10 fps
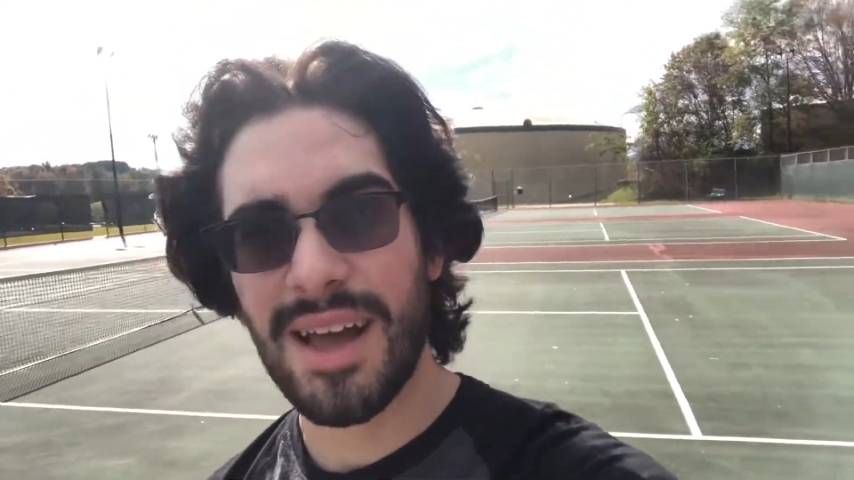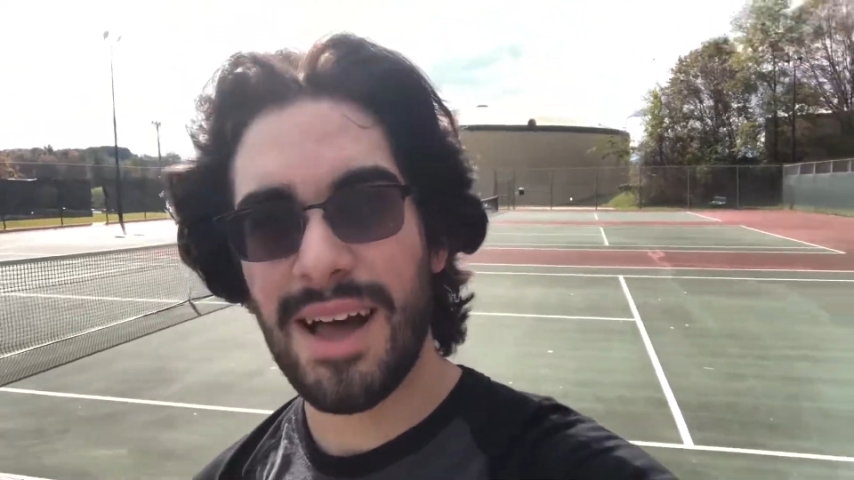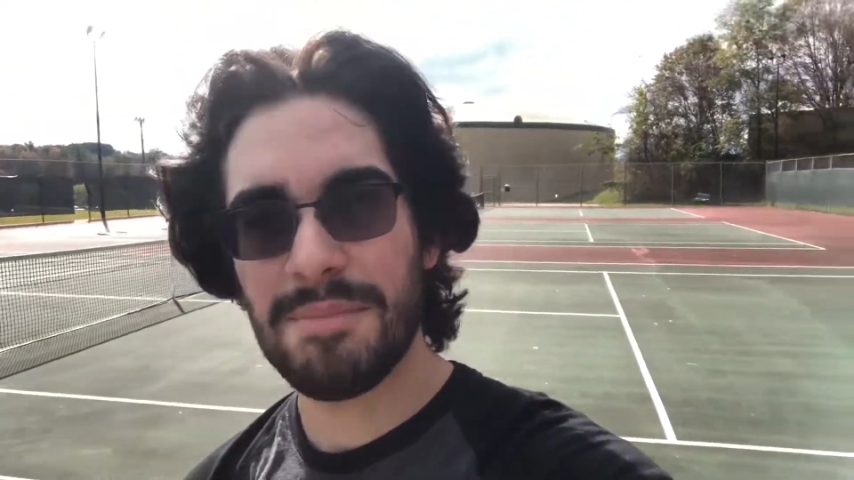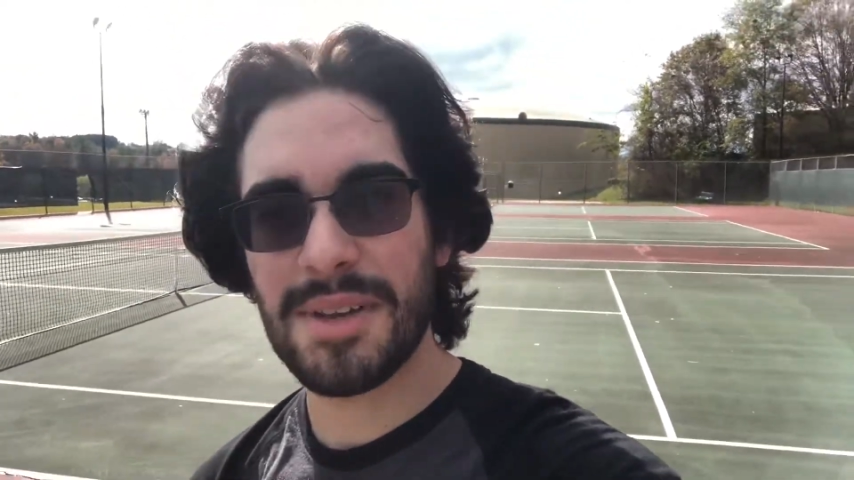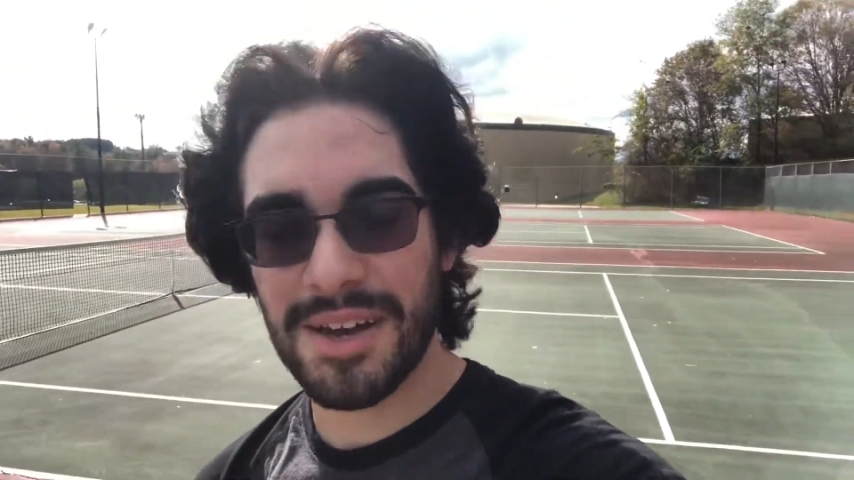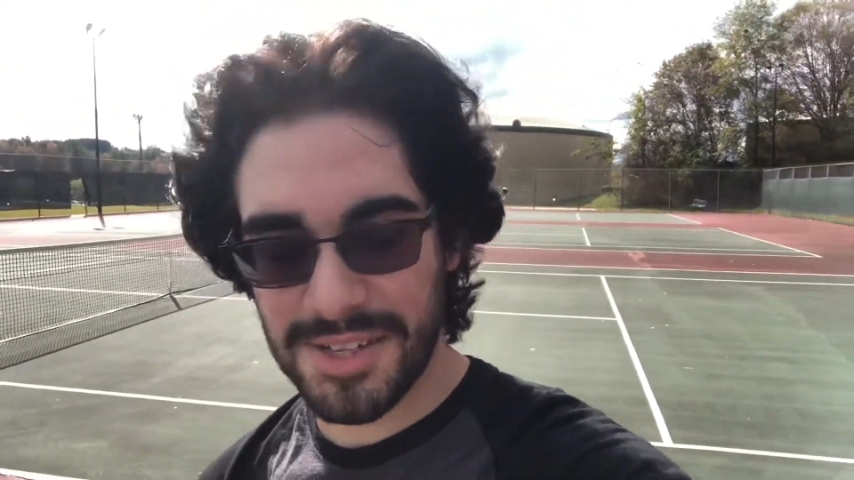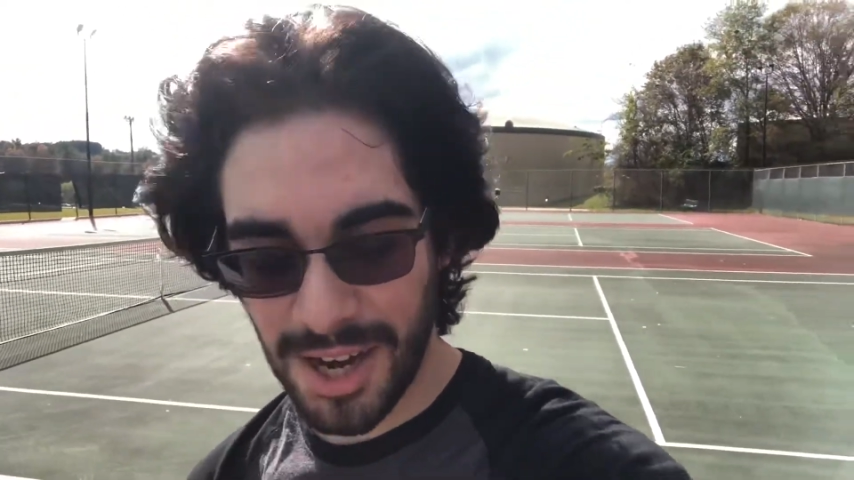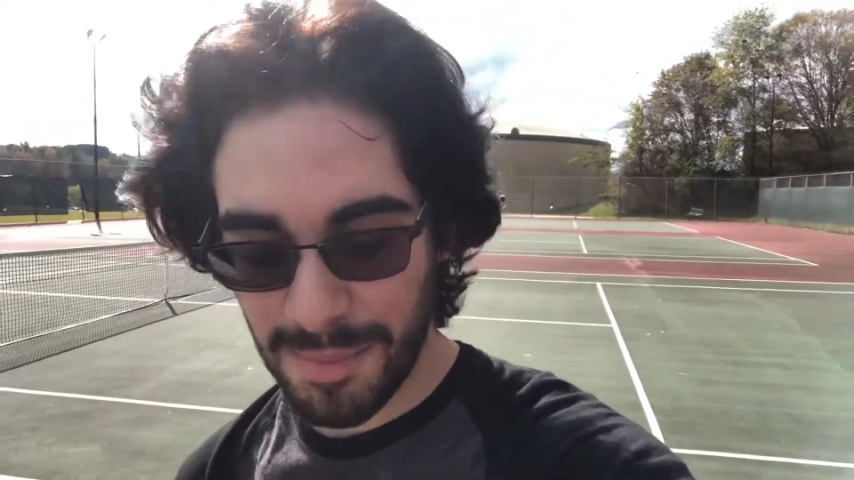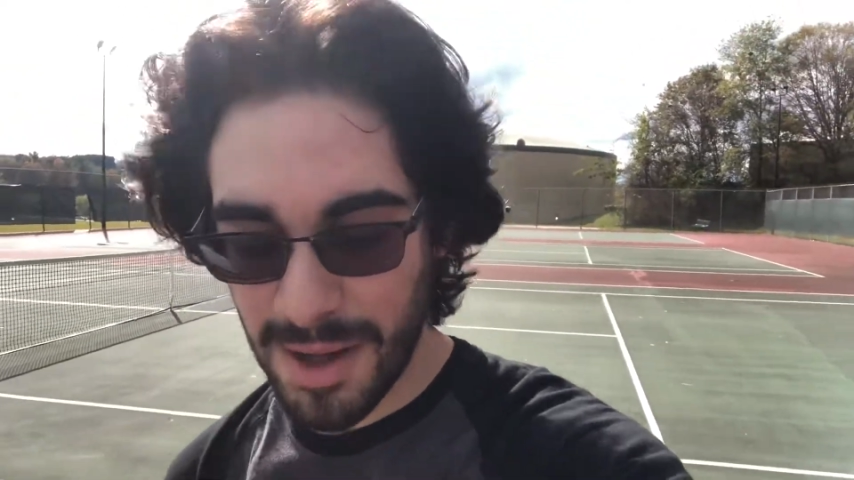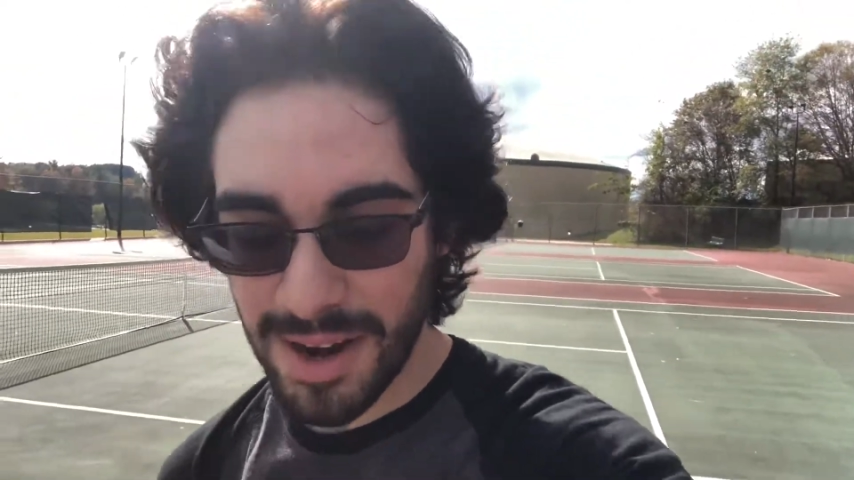I'm down to
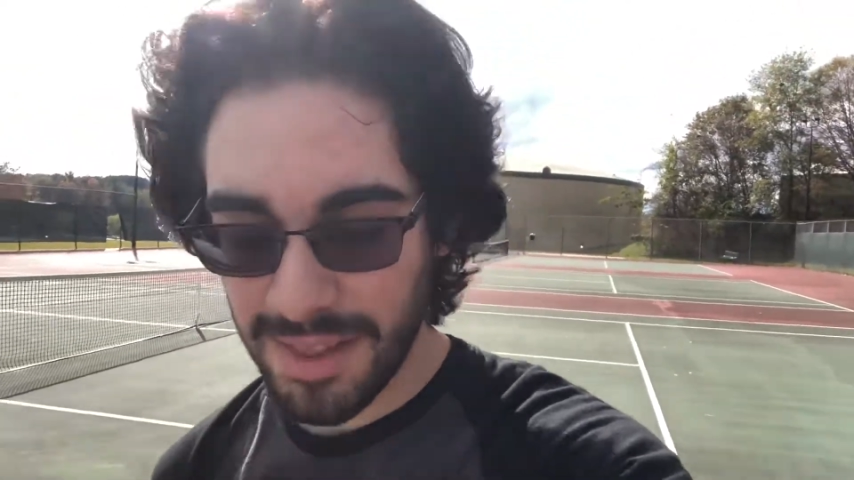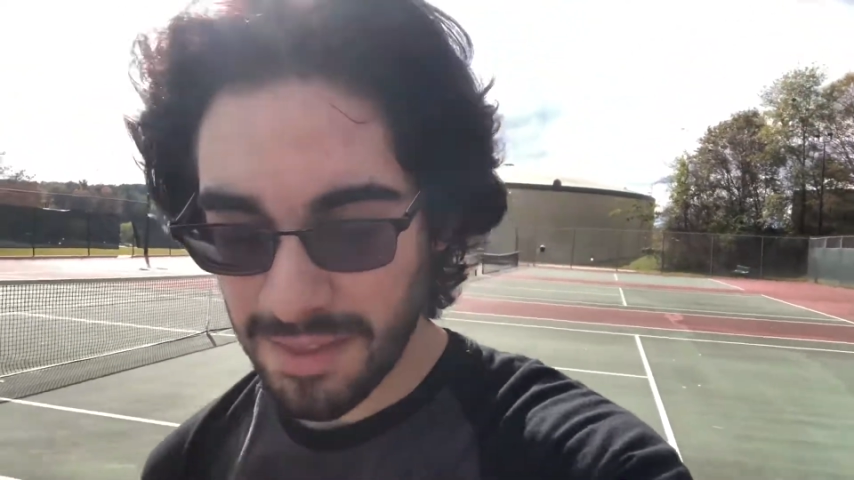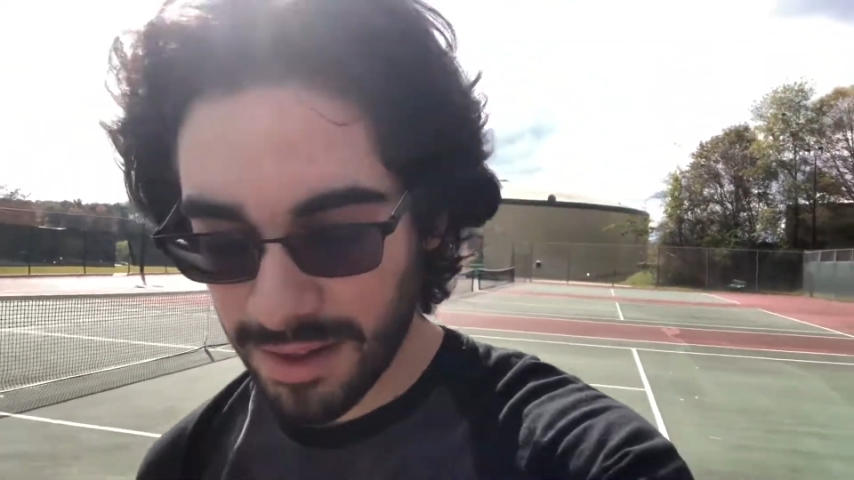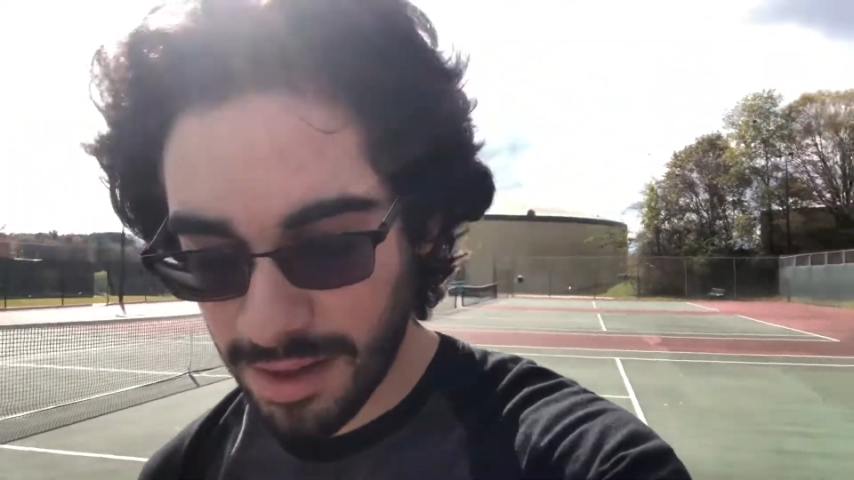talk about anything.